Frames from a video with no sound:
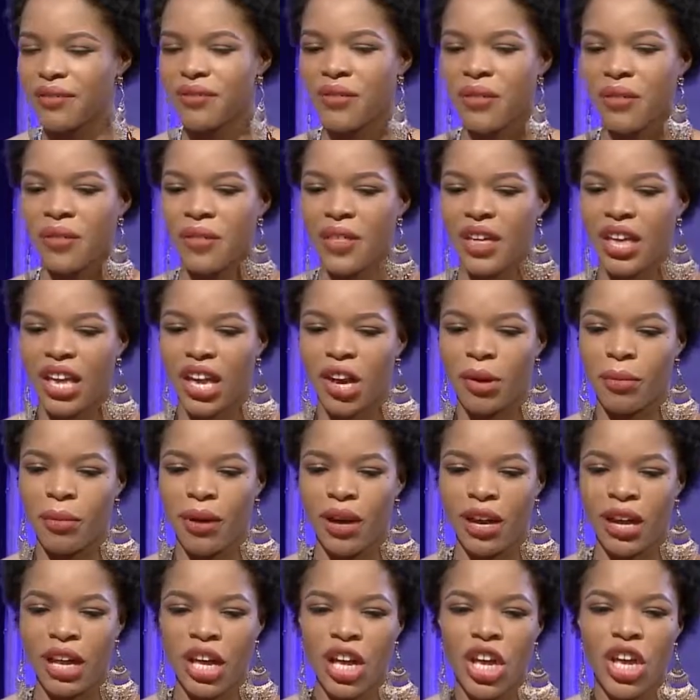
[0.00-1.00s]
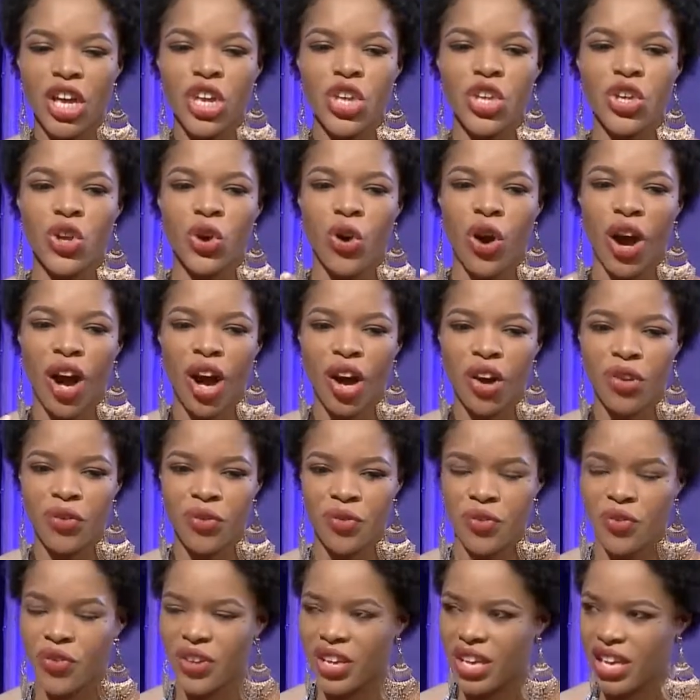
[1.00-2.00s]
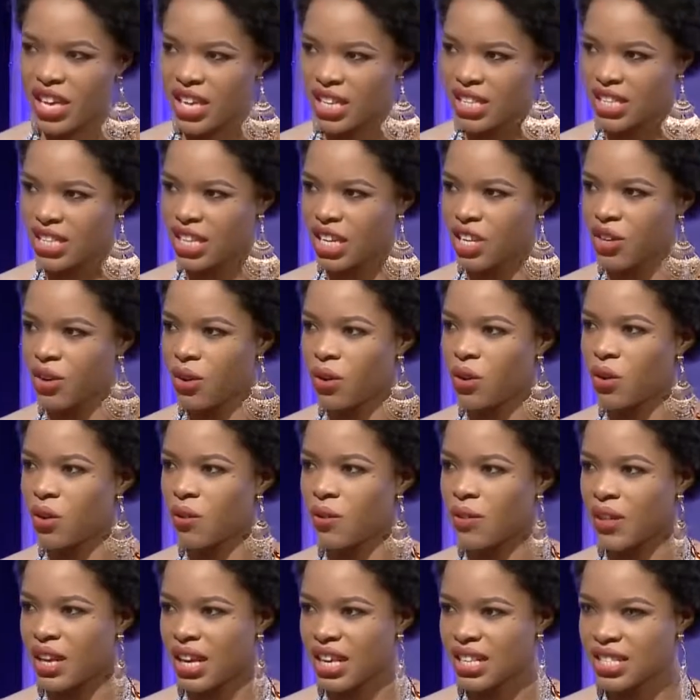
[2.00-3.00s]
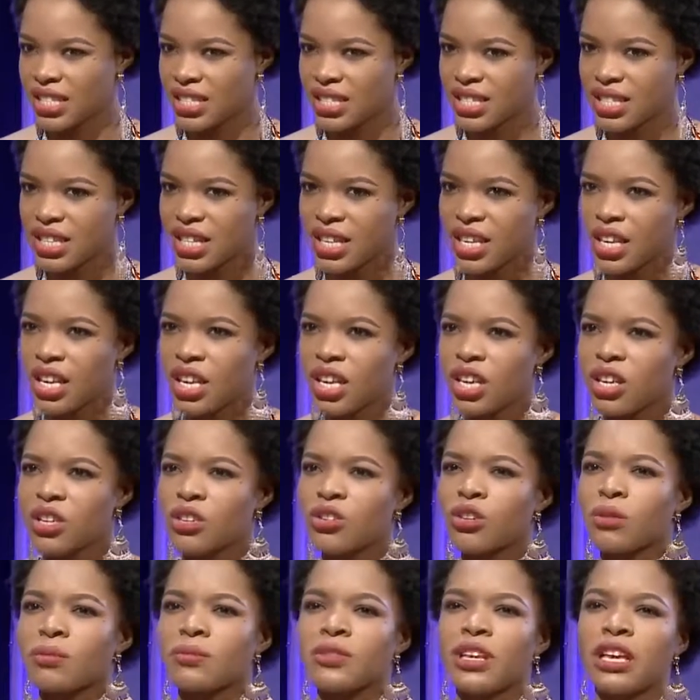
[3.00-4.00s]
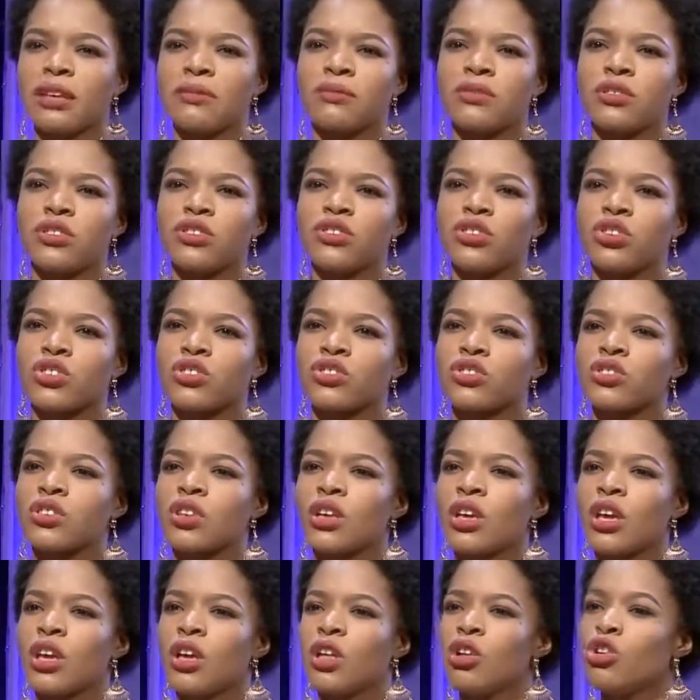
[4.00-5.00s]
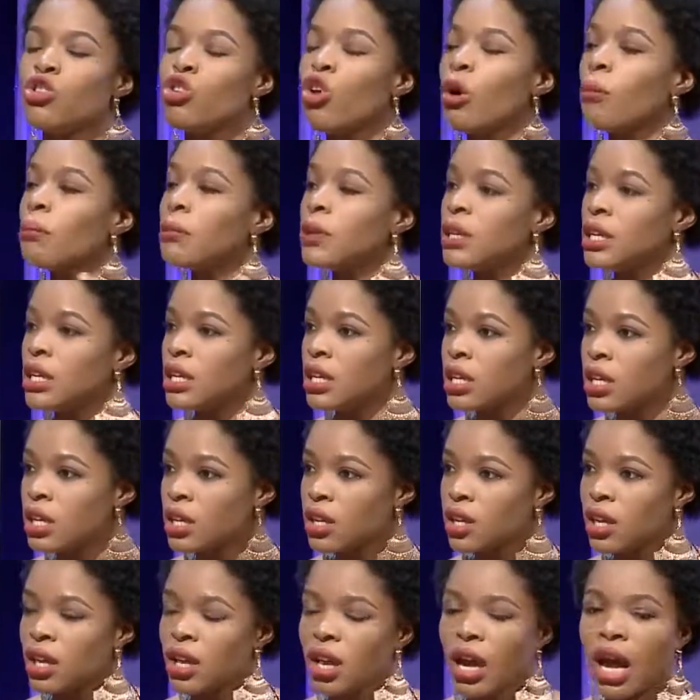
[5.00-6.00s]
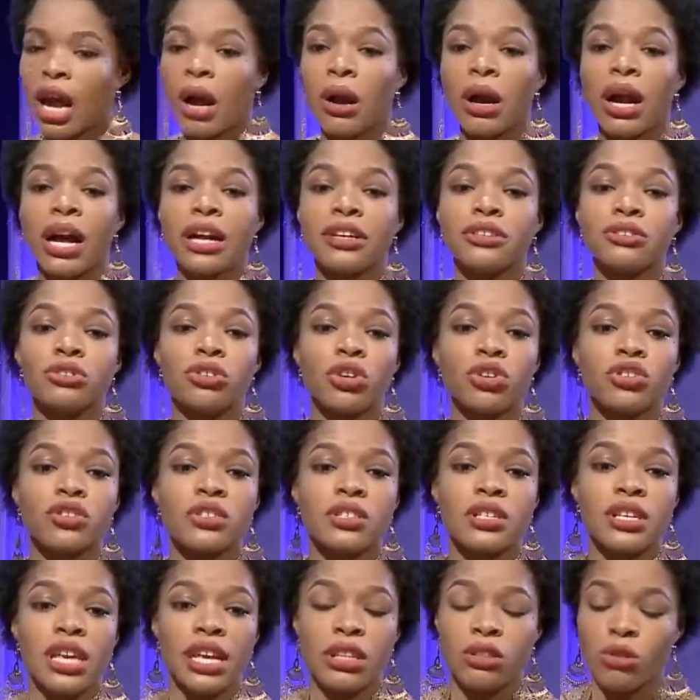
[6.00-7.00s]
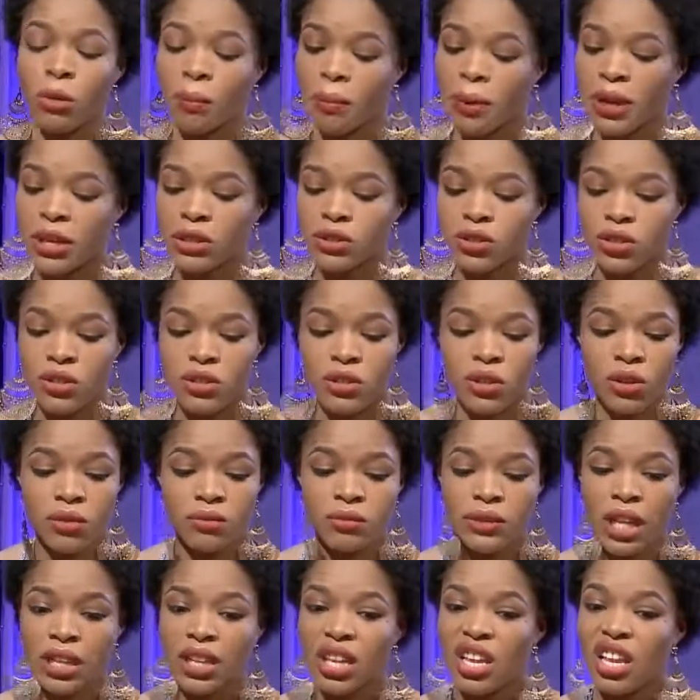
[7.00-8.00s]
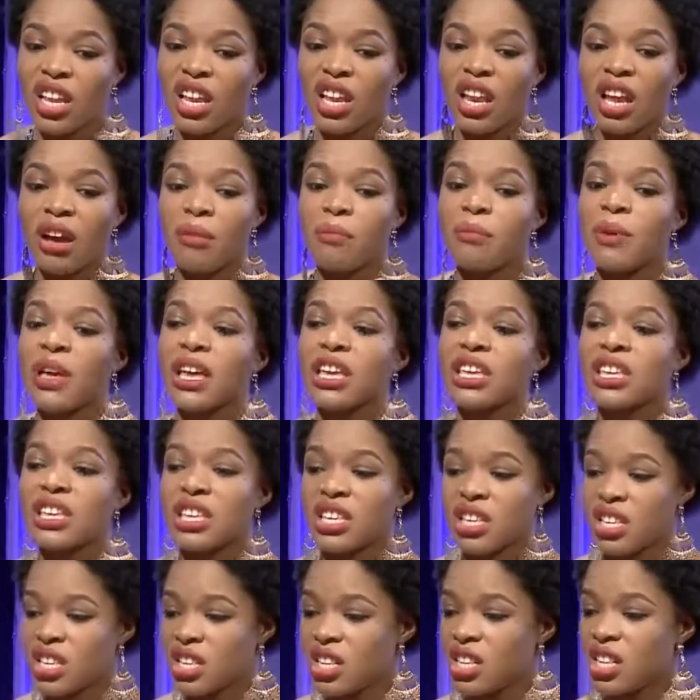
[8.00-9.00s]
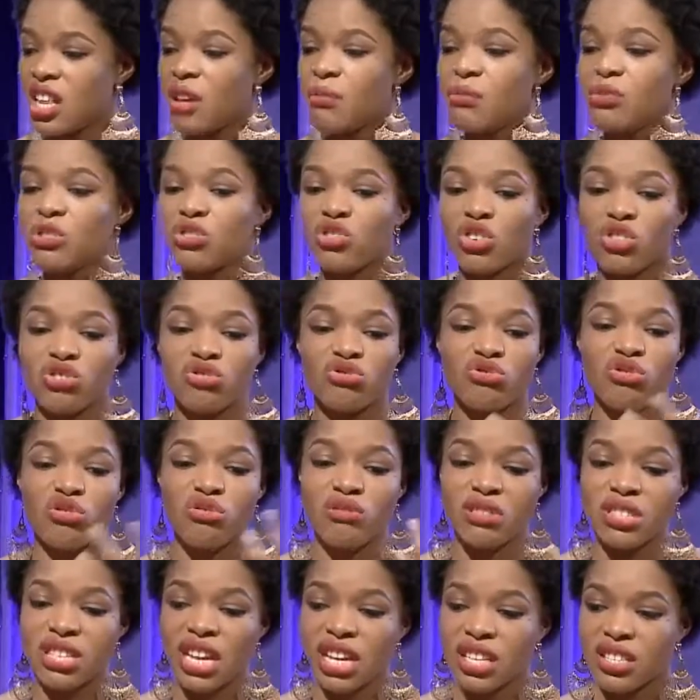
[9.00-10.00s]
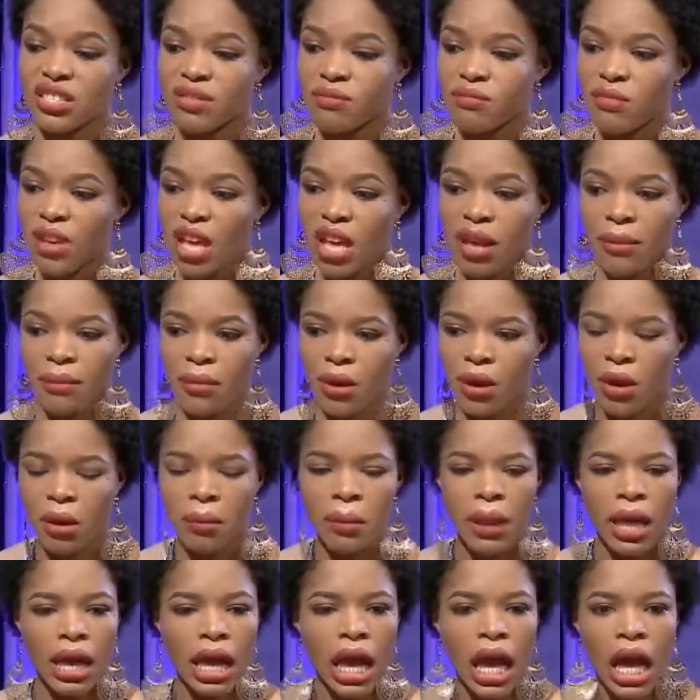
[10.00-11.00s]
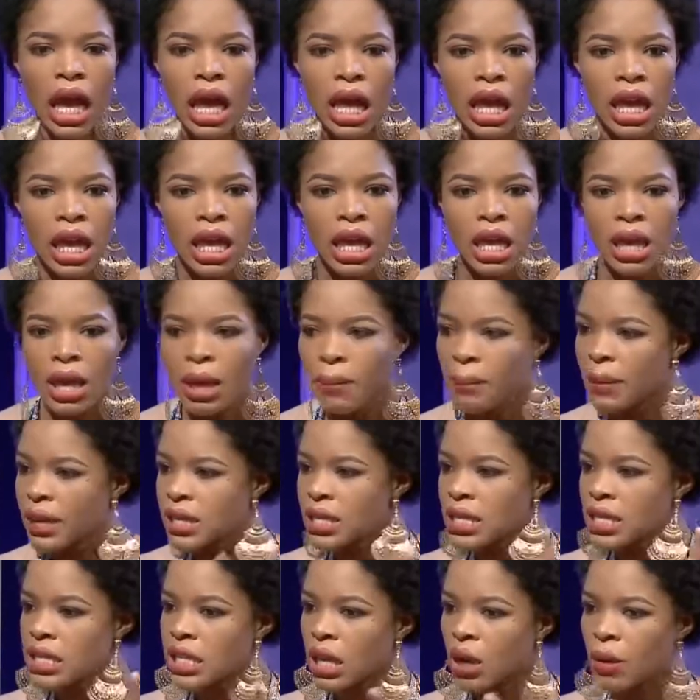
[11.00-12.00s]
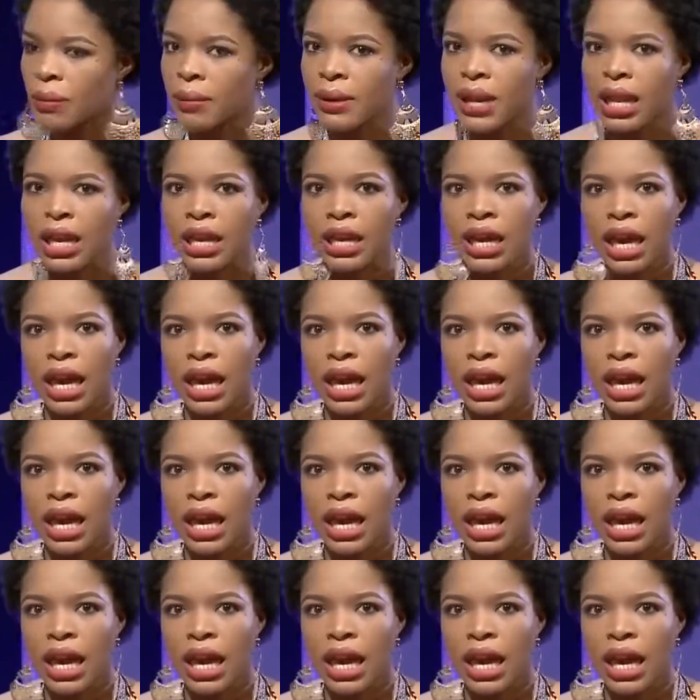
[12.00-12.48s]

think about your outfit mm. and all that, sometimes it's just normally I can just get up and just say, I beg you, let me just go with that uh, mm -hmm. makeup. Like, ah. my sister will be like, ah,